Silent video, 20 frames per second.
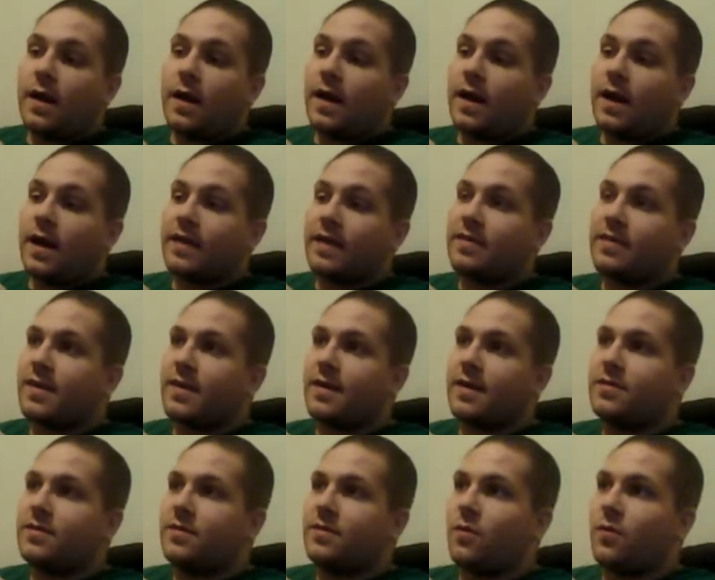I
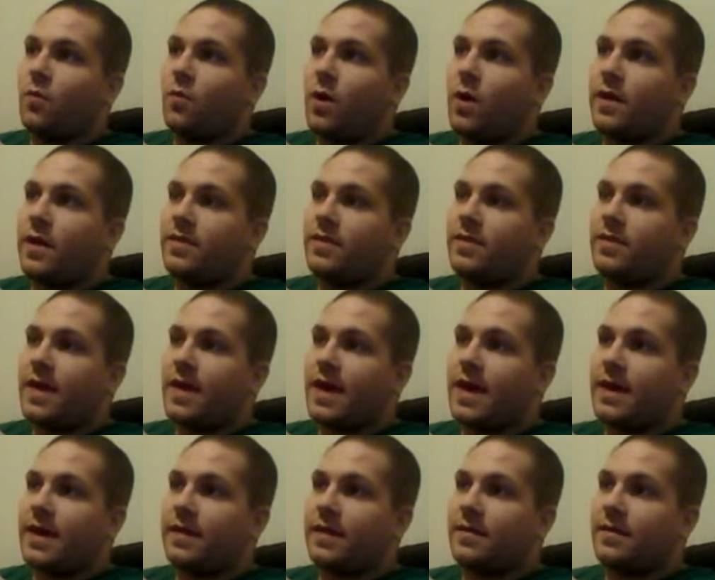think the one
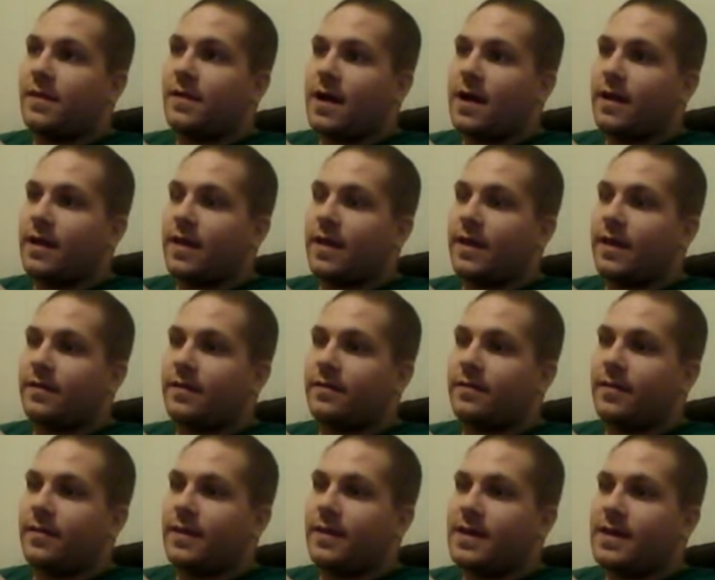that I liked
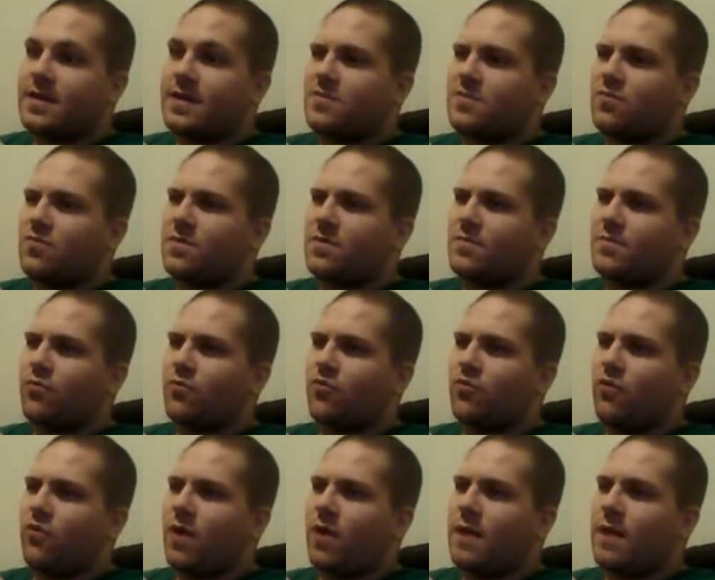least was
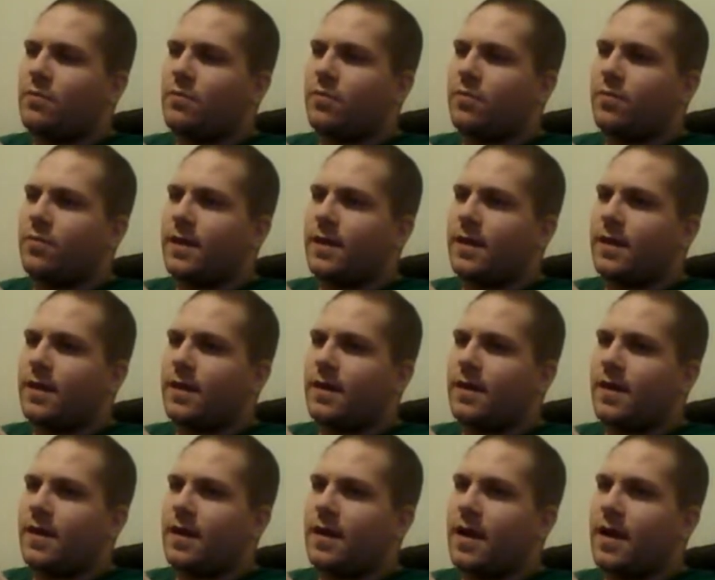
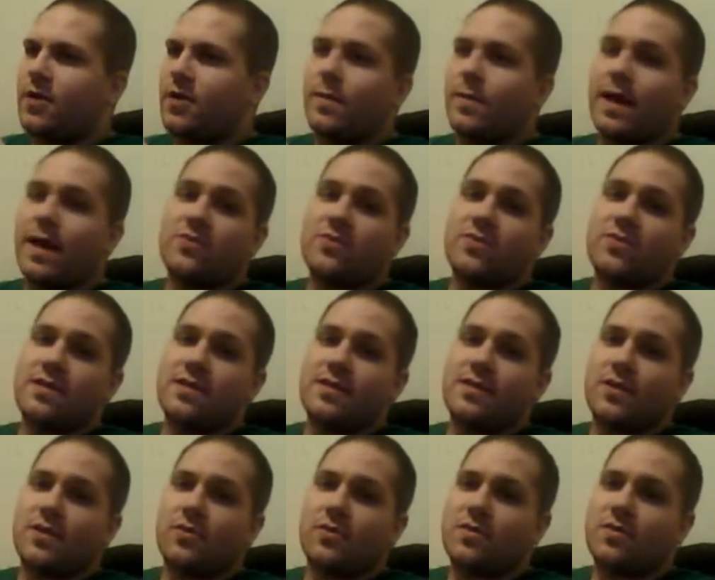probably On Her Majesty's
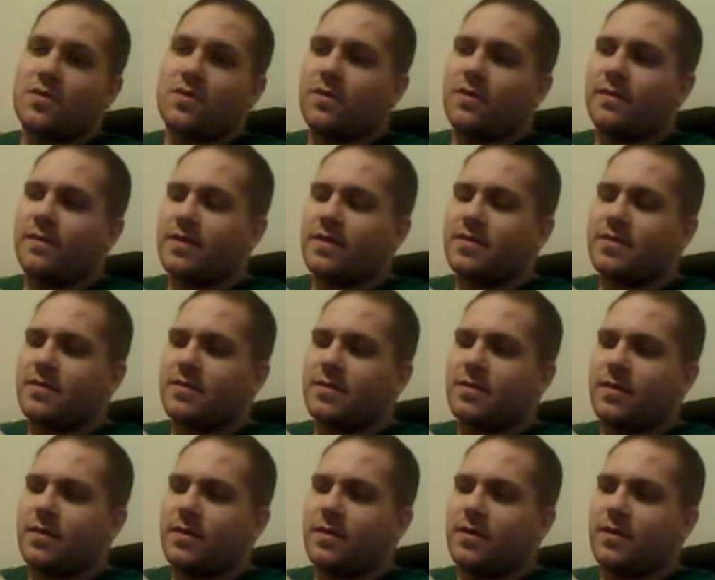Secret Service.
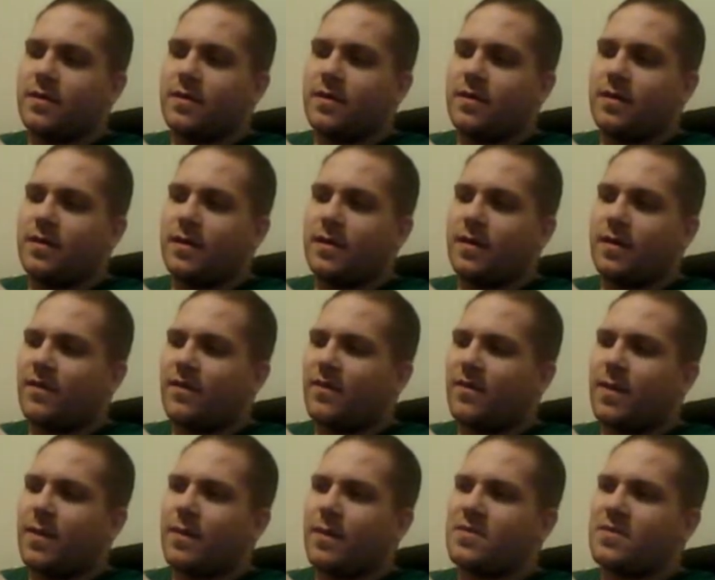If
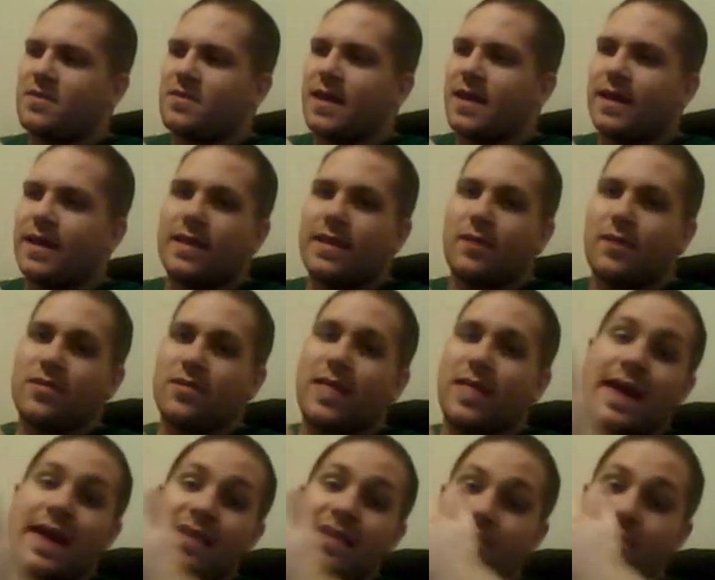I'm not mistaken, that was
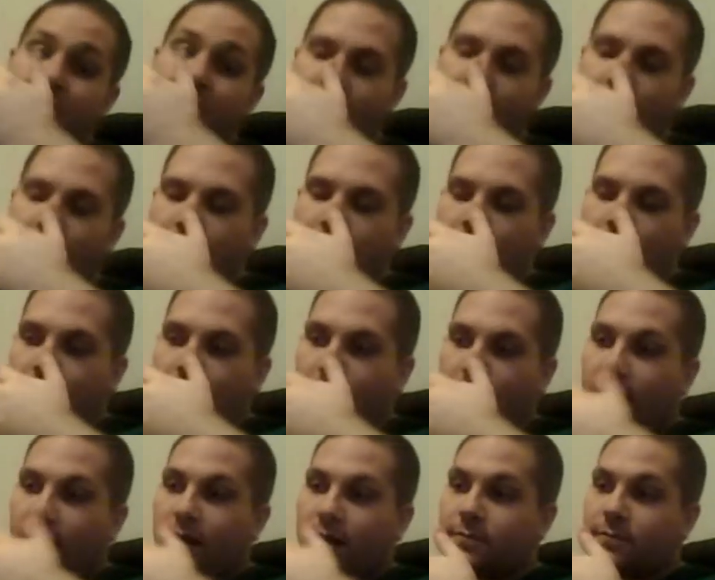Lazenby.
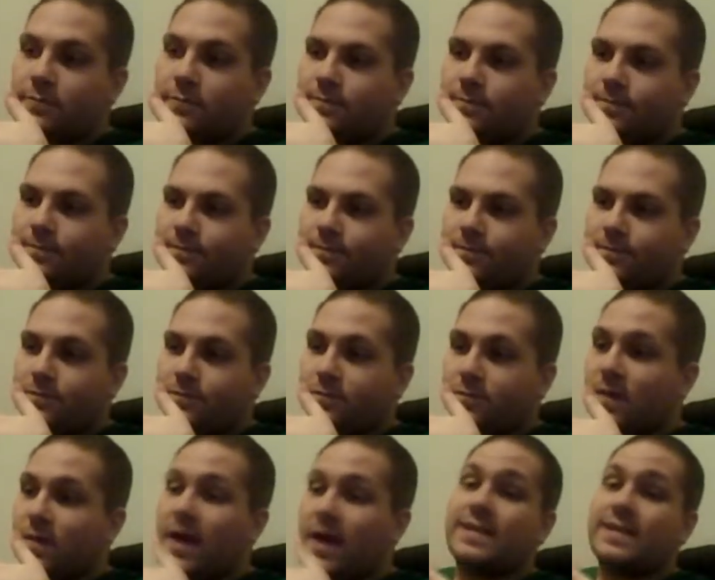Um,
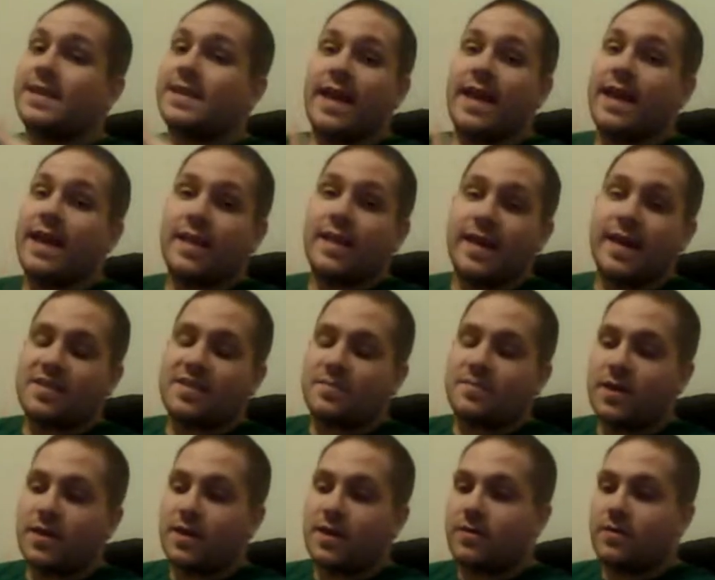I didn't hate
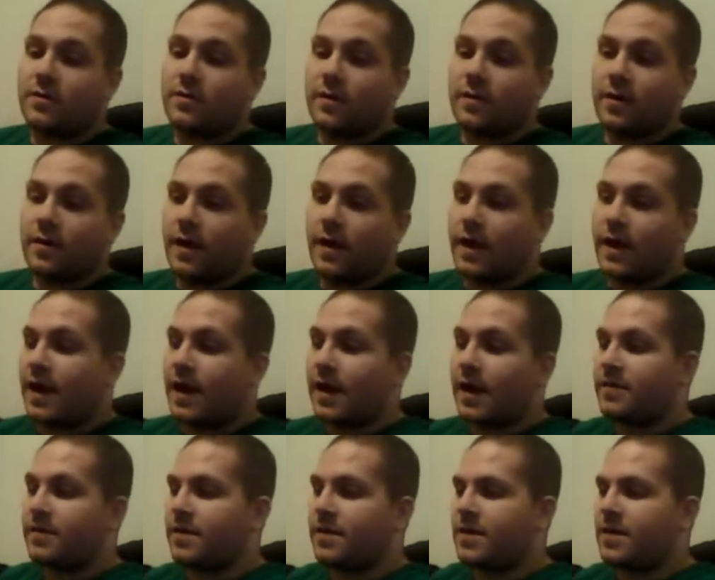Lazenby either.
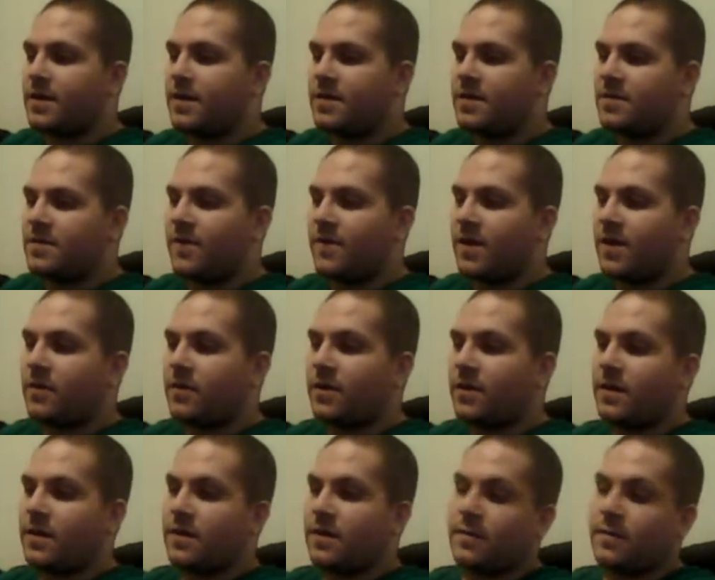I think he's
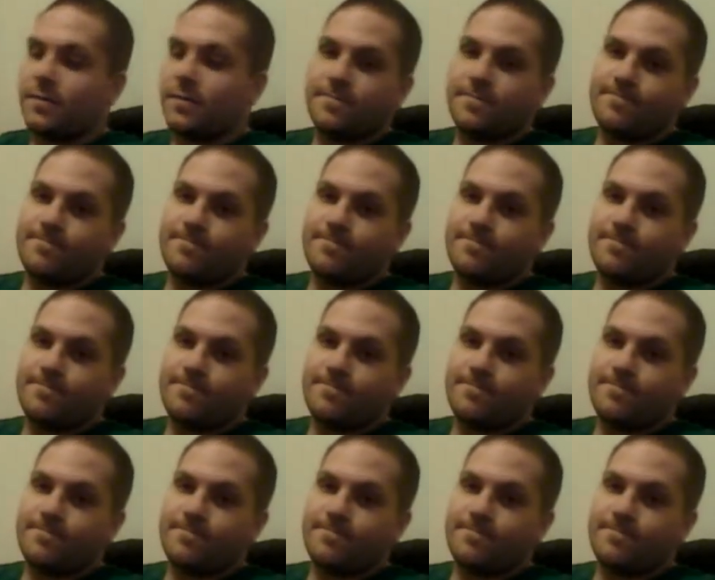very